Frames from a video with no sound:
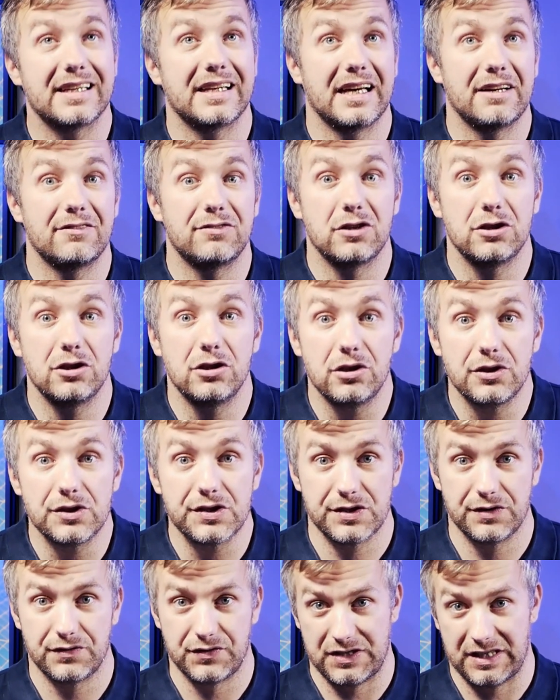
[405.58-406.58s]
I have
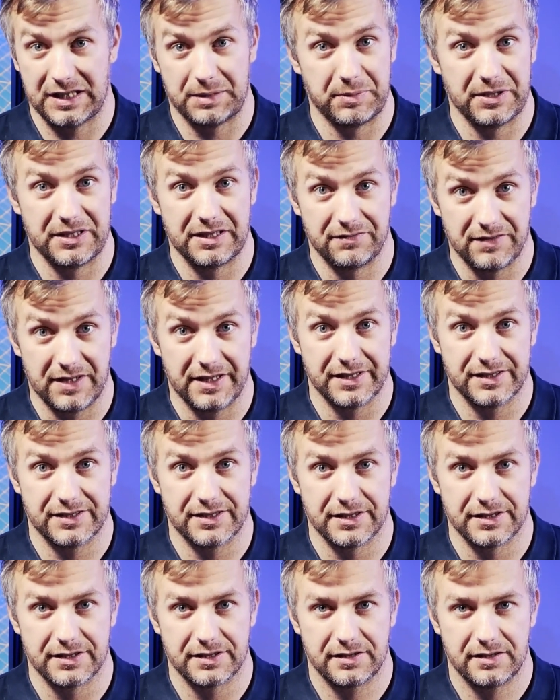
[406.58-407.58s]
lots of Zigbee
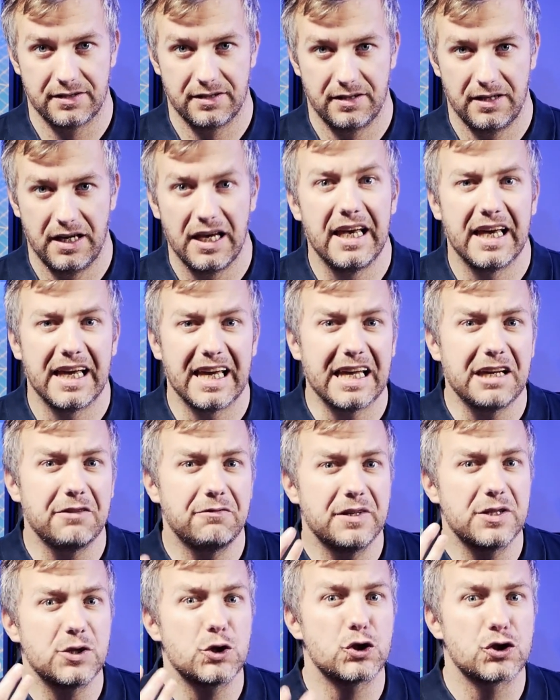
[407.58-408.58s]
devices.
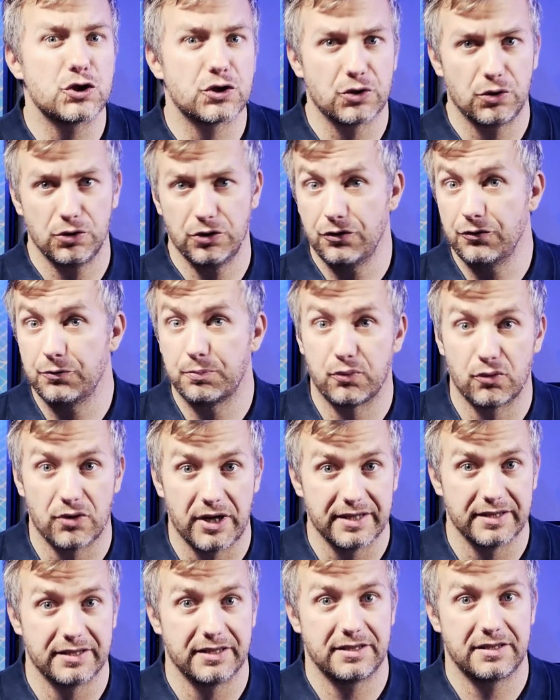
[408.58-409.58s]
Even Sonoff
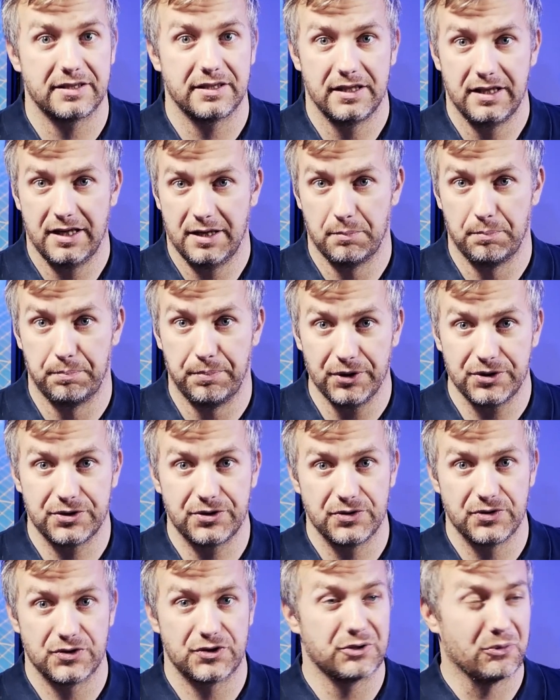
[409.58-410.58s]
branded
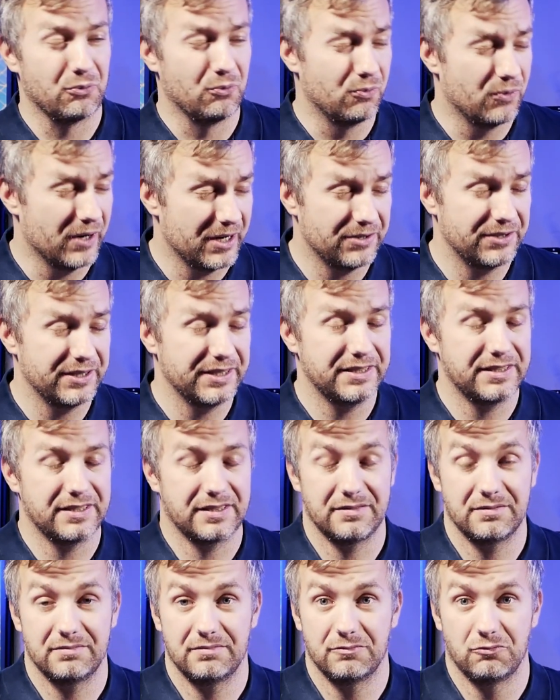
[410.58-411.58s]
buttons
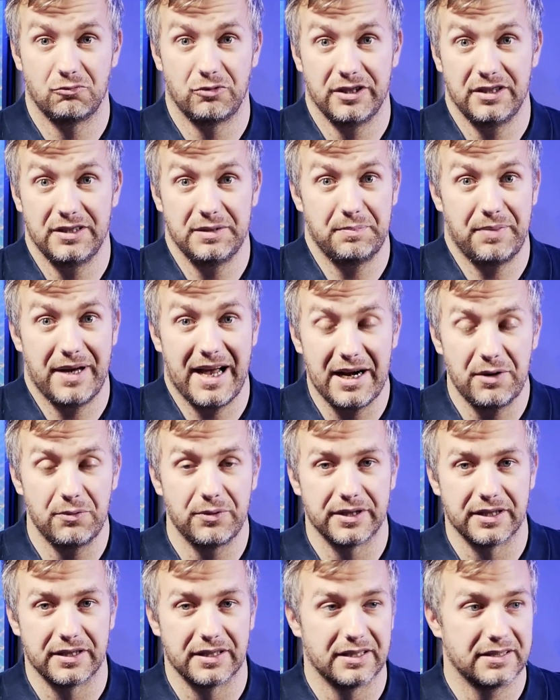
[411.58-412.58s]
weren't really
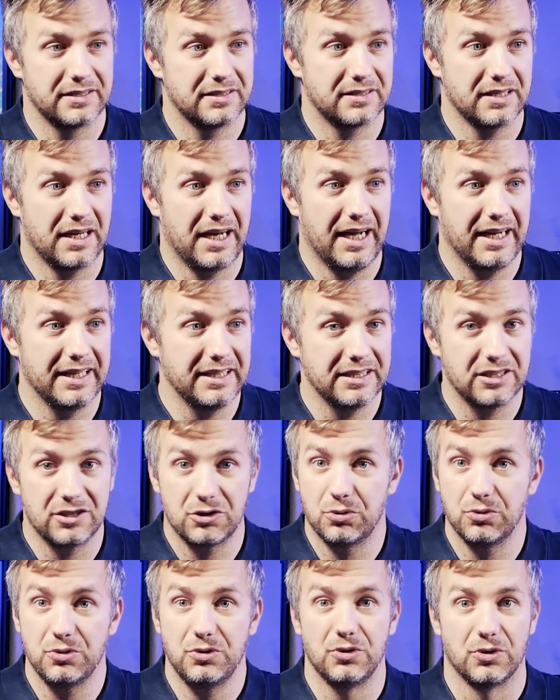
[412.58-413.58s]
pairing, and I
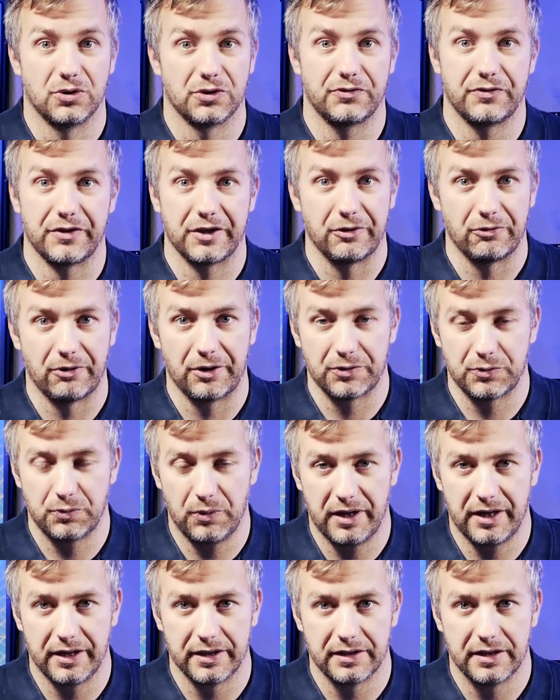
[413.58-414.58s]
could not figure out
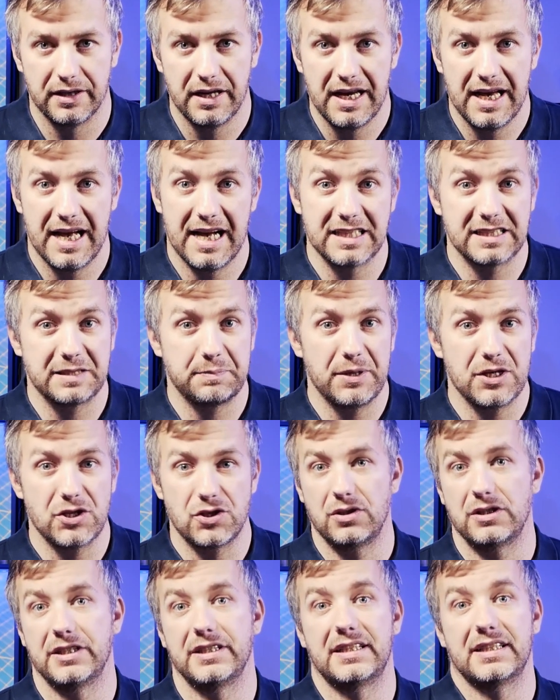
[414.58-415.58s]
why,
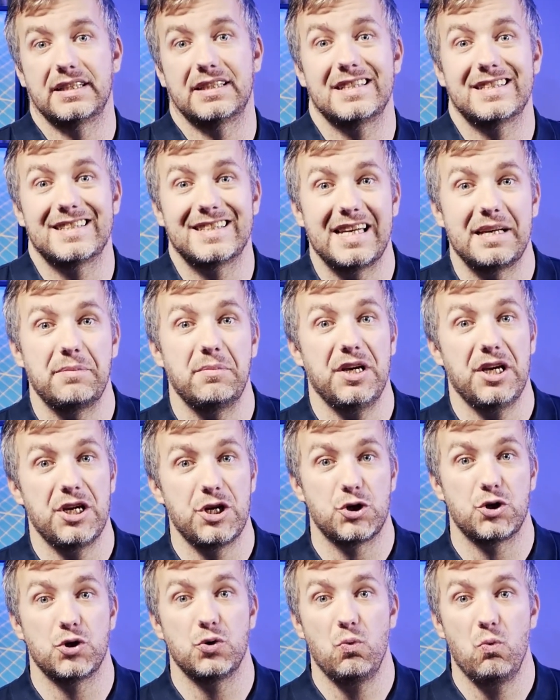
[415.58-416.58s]
especially that the same
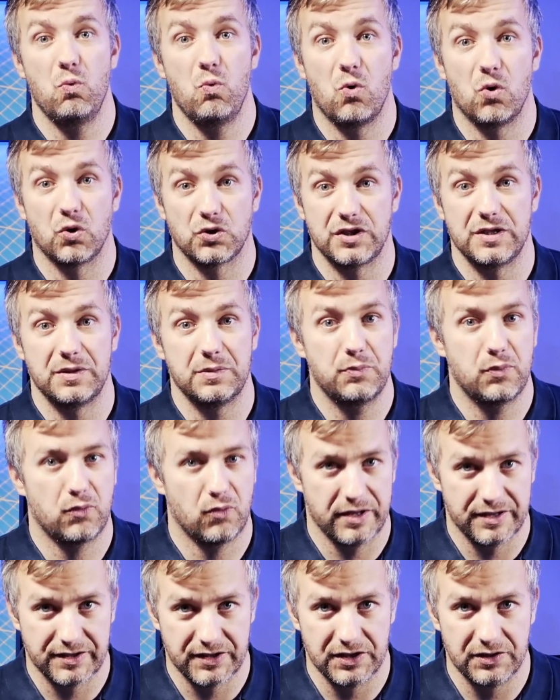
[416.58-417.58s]
issue wasn't
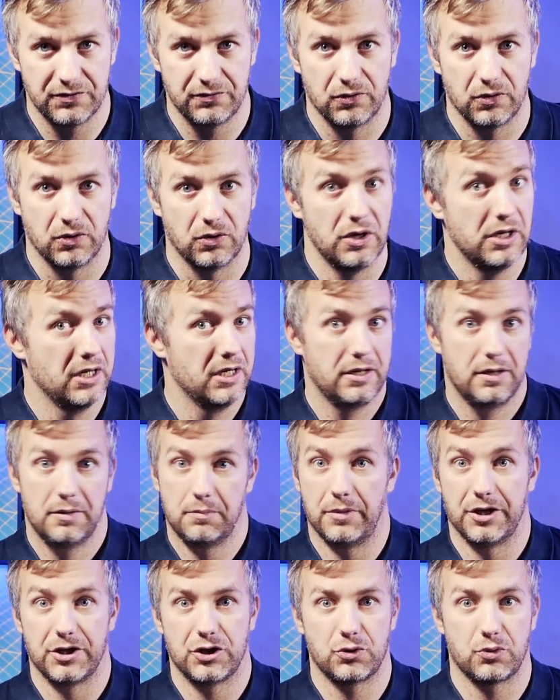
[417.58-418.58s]
present for
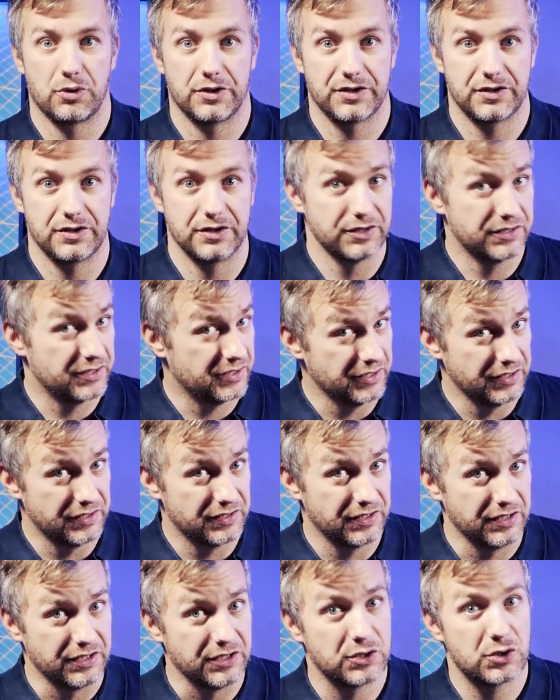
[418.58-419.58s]
my trusted C
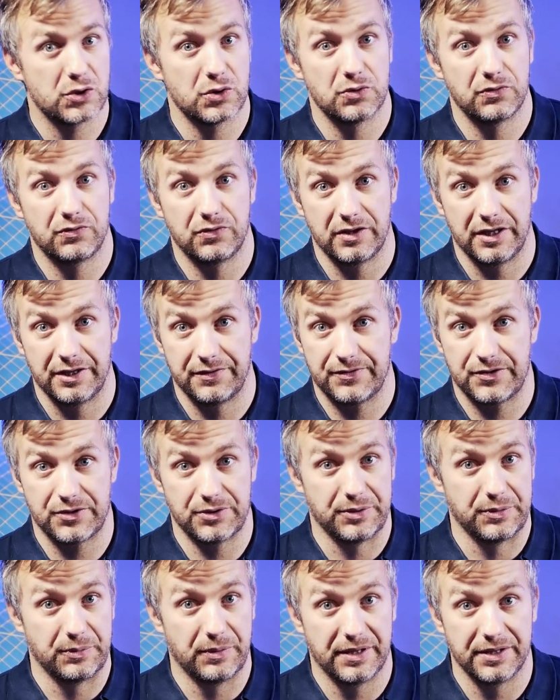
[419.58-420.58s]
C two five
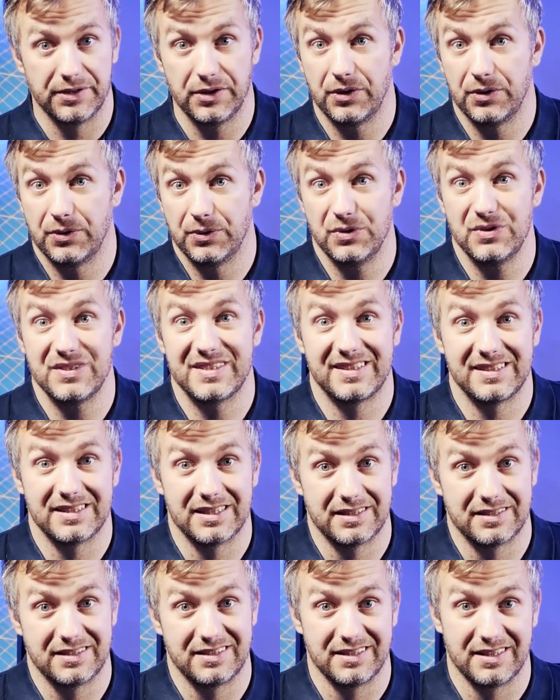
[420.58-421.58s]
three one or Z
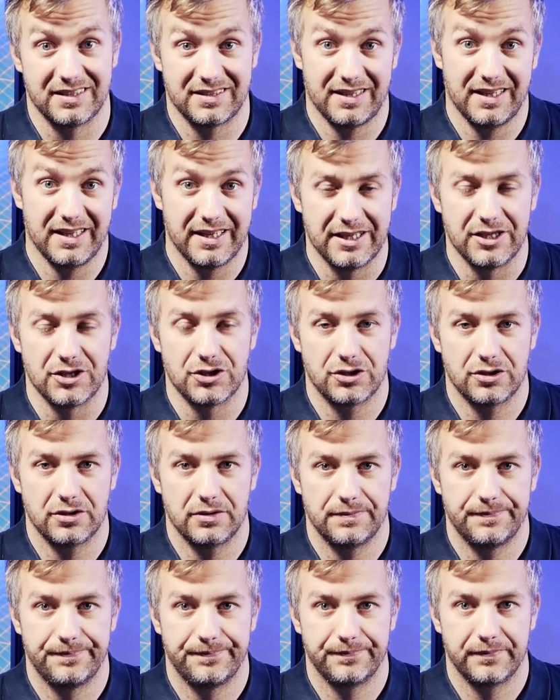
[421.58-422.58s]
Z H.
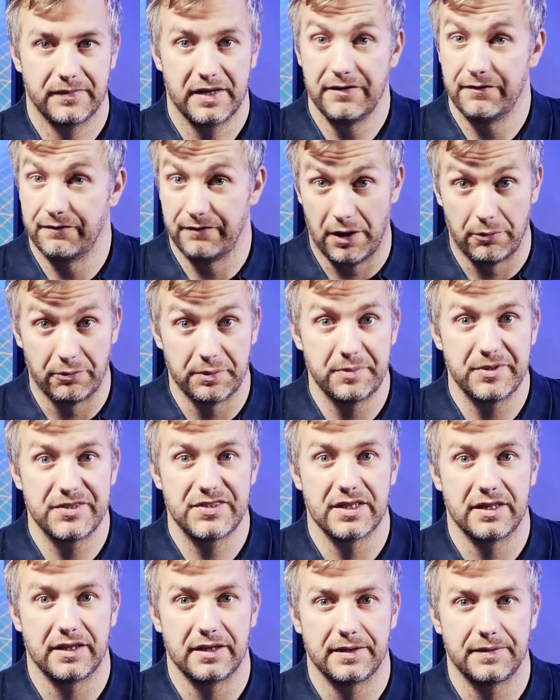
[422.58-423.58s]
Very
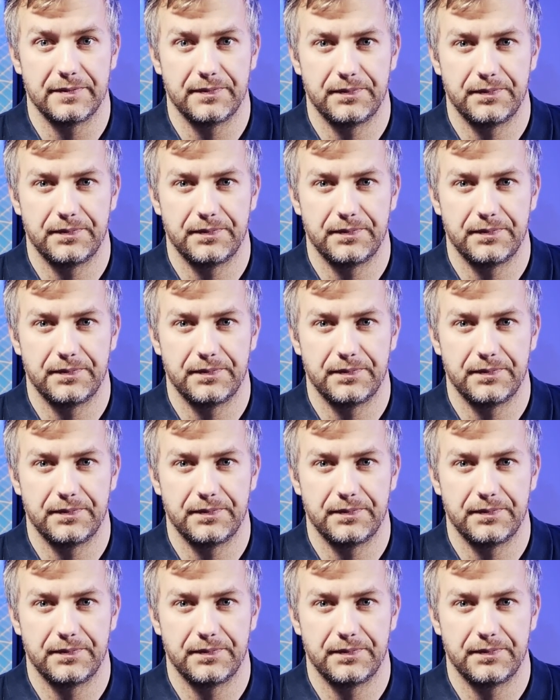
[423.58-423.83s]
bizarre.